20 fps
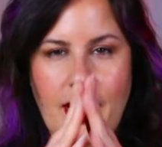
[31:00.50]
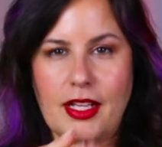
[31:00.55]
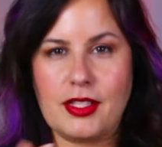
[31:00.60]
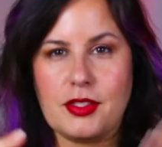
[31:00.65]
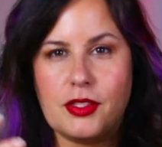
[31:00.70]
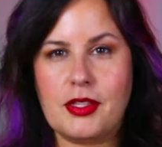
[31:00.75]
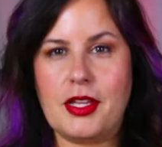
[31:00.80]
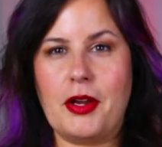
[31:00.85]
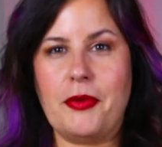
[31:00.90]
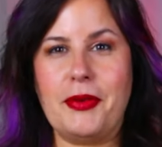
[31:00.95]

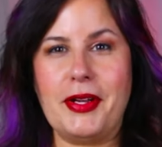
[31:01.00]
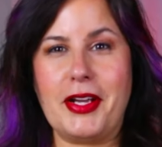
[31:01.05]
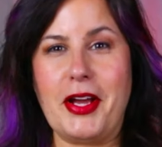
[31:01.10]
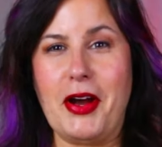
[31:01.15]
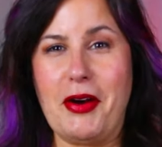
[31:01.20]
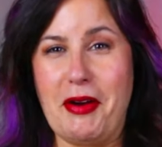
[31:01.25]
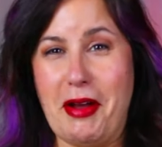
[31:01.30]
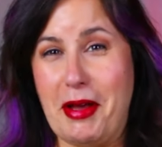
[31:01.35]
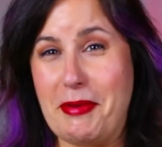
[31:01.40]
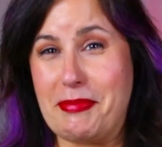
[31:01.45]
so there we
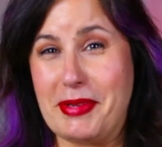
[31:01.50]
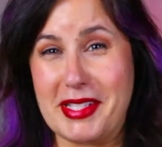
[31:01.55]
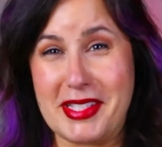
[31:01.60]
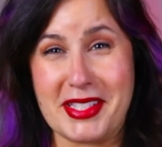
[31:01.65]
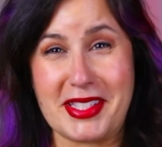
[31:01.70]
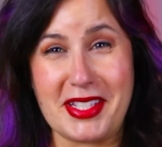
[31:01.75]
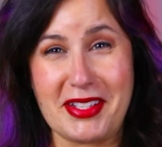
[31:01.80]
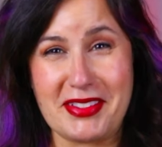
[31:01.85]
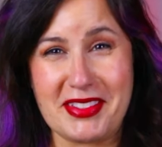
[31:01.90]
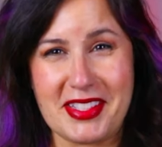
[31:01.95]
go,
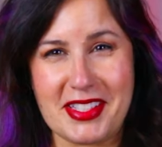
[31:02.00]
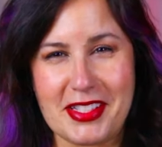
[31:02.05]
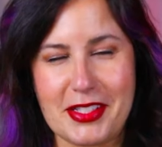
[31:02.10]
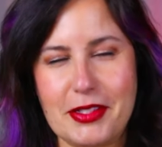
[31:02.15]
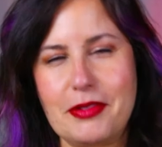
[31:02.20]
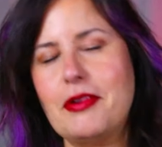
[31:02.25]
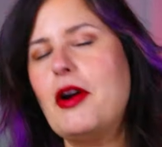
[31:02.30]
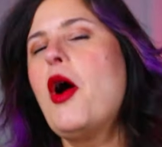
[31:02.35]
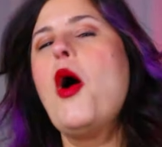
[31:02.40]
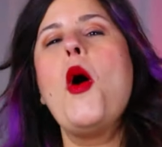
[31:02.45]
episode
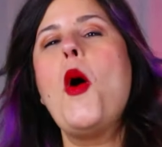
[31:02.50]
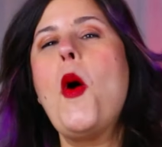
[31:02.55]
2.